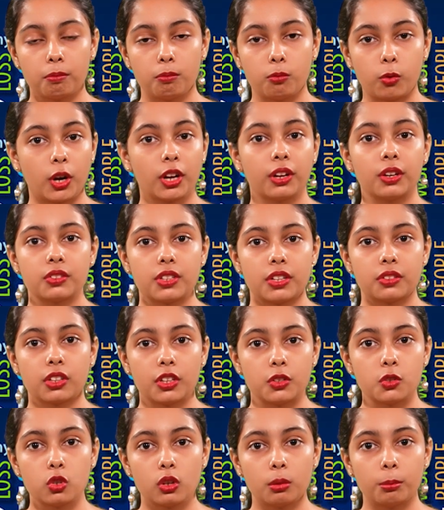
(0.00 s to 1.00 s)
workers as
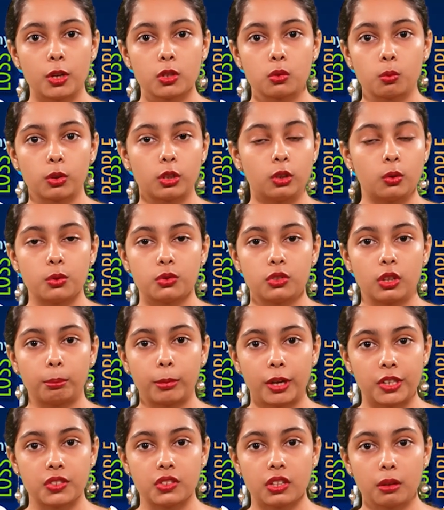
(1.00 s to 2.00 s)
consumers would lose their
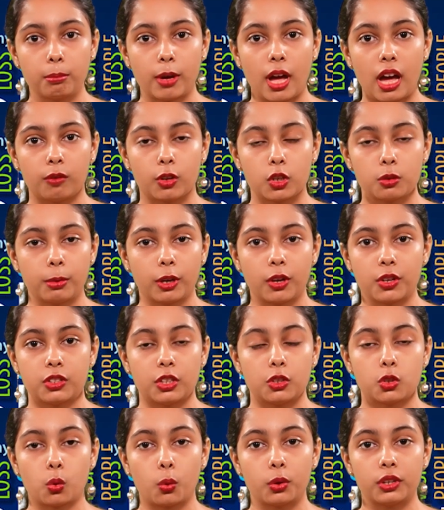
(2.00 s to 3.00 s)
purchasing powers because they
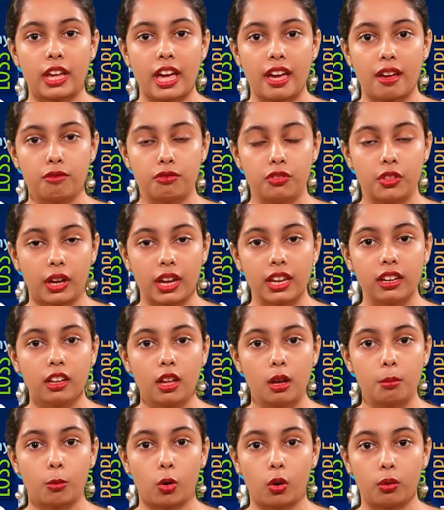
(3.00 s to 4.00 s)
don't have the
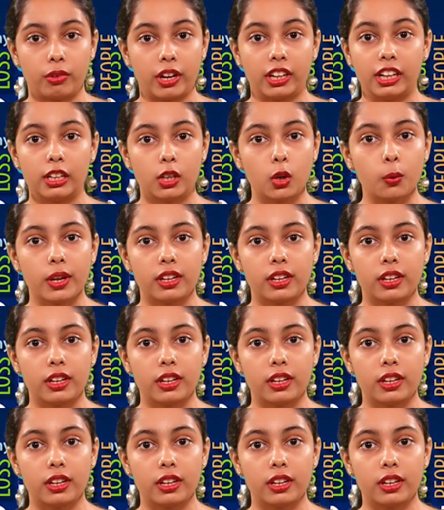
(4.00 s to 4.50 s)
income or very low